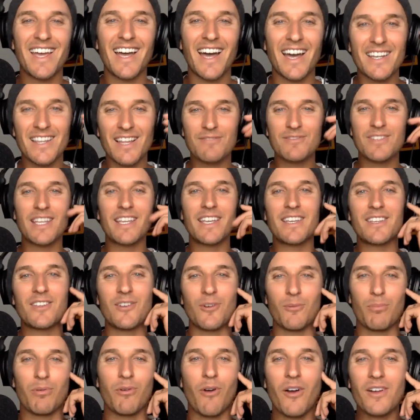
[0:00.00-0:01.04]
I'd love to hear
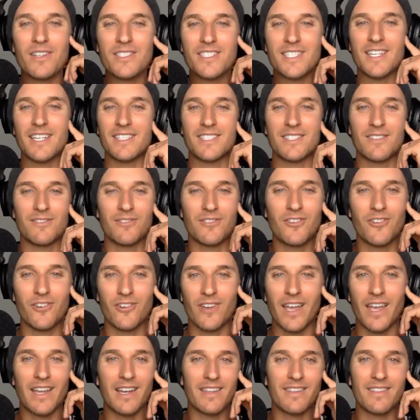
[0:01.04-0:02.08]
your process of
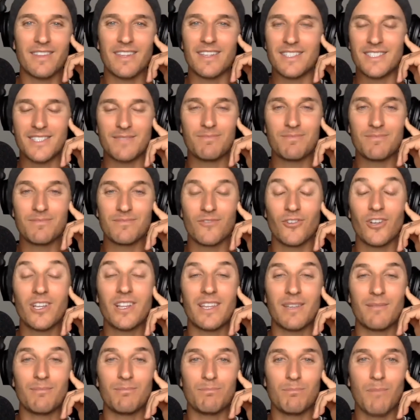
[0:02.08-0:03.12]
creating these
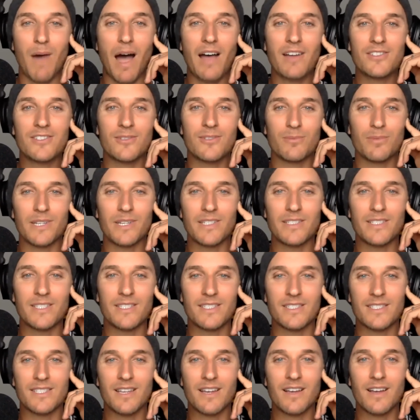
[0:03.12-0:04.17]
really
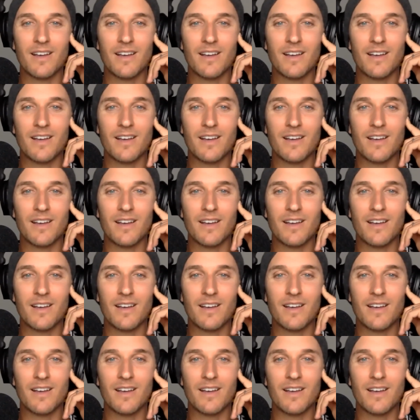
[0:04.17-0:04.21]
masterpieces,